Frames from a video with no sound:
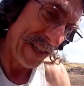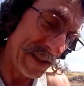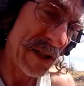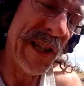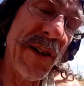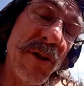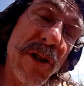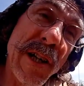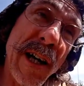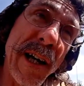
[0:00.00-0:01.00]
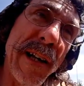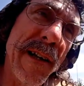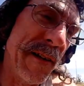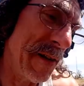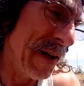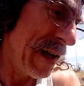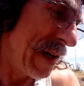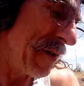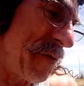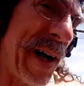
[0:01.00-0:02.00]
A steel shot.
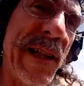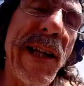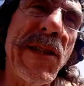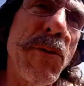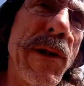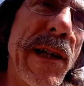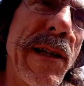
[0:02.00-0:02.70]
In fact, that's what I